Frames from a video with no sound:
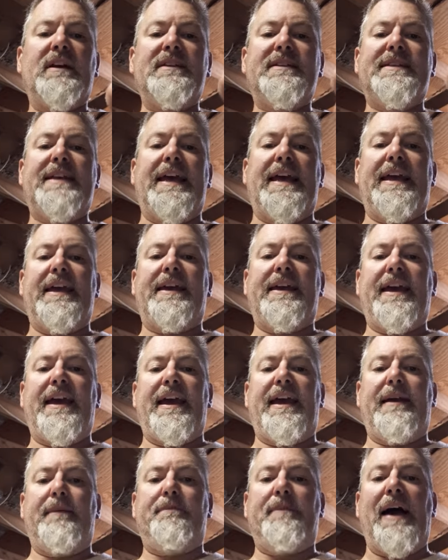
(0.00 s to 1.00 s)
take
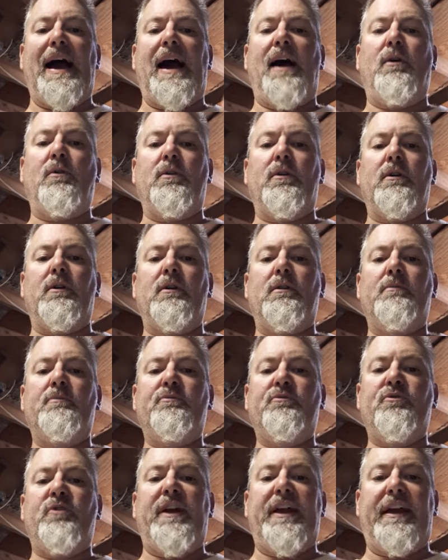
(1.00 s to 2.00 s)
a power
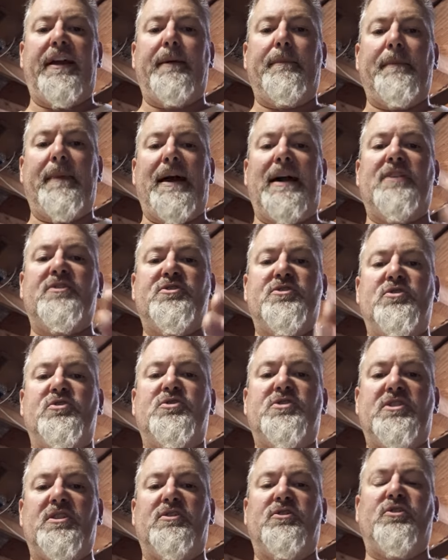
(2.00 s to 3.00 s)
brake master
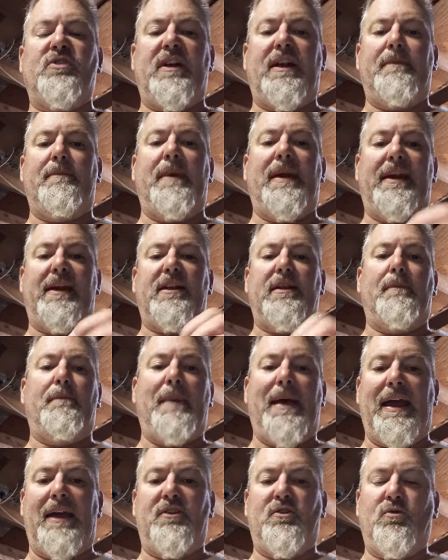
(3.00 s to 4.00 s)
cylinder and make it a
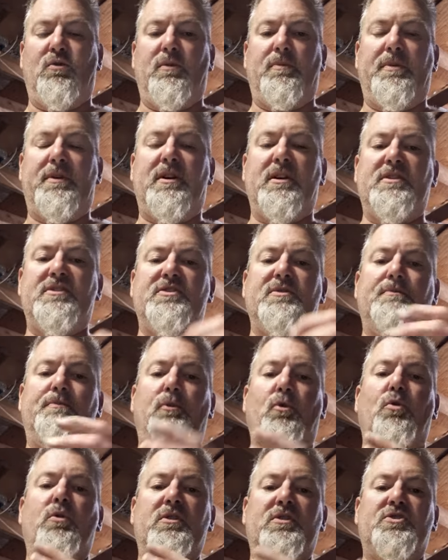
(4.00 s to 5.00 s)
manual because the
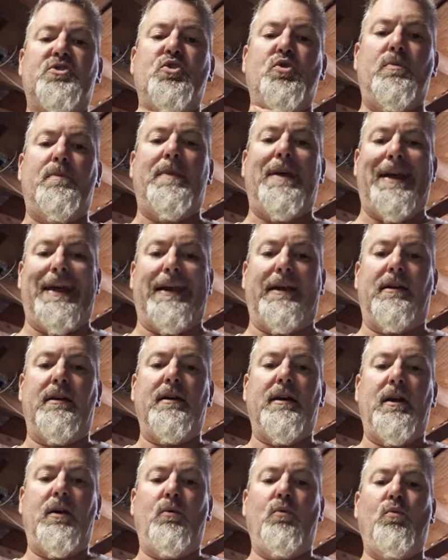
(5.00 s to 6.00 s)
bore is too big.
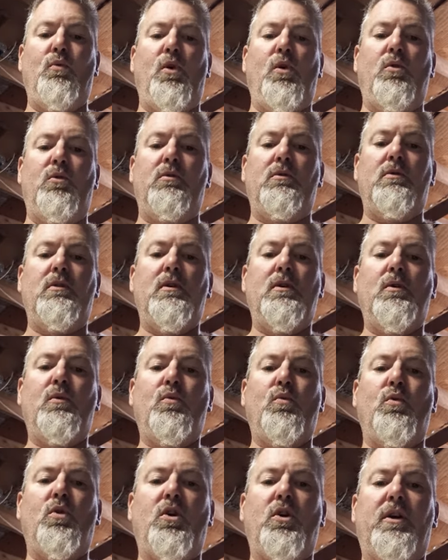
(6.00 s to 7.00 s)
It won't
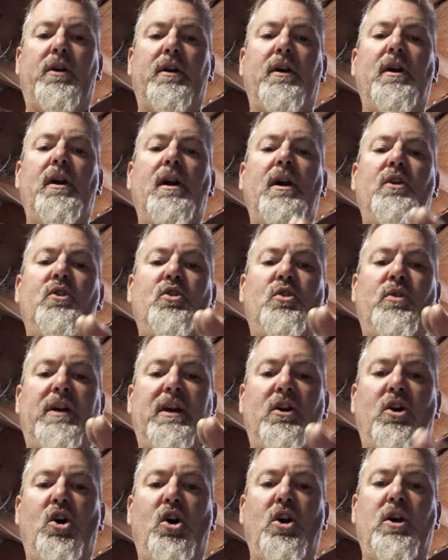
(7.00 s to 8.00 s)
work. You'll
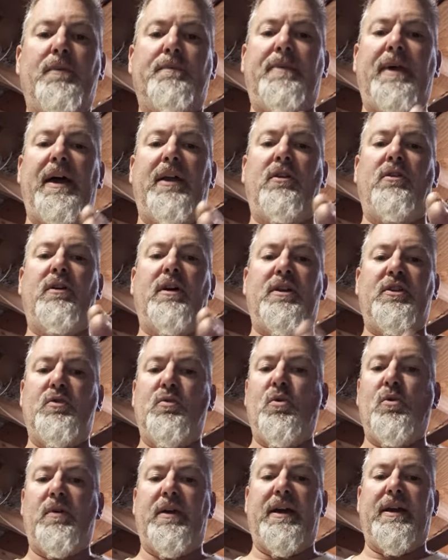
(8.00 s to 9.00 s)
get a hard pedal and you
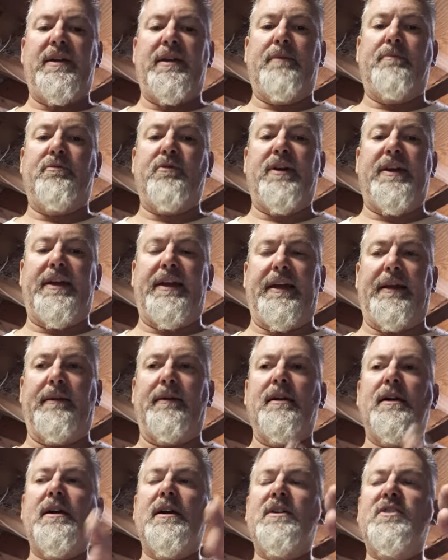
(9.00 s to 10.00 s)
won't get any braking.
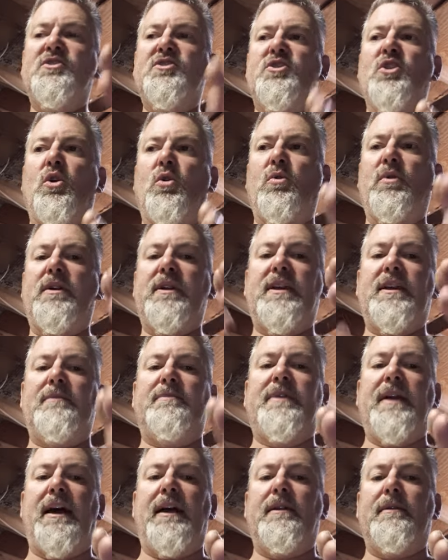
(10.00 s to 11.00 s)
So
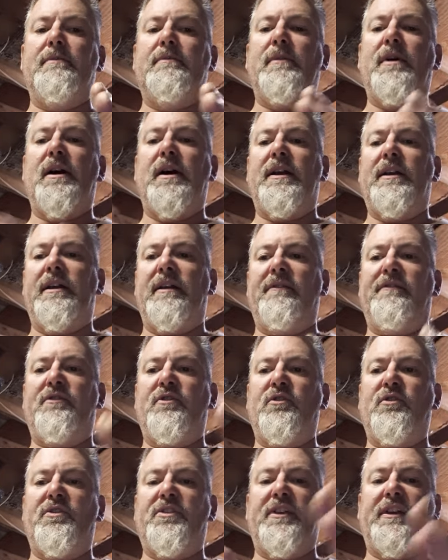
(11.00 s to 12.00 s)
keep that in mind if
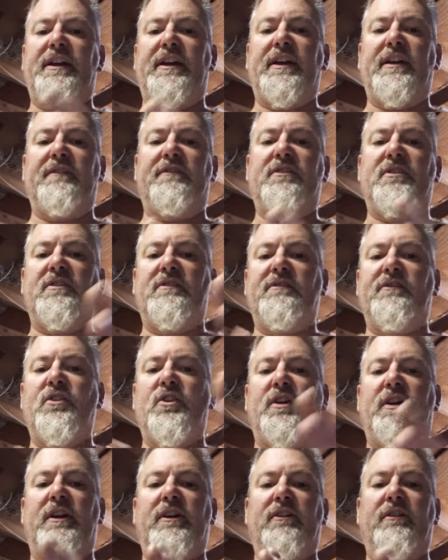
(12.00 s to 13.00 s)
you're thinking of
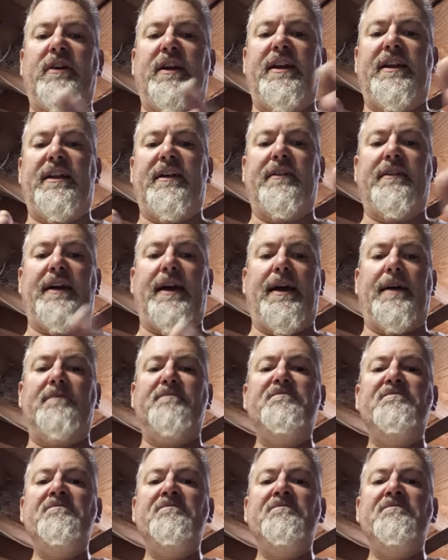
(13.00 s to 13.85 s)
converting or any of that.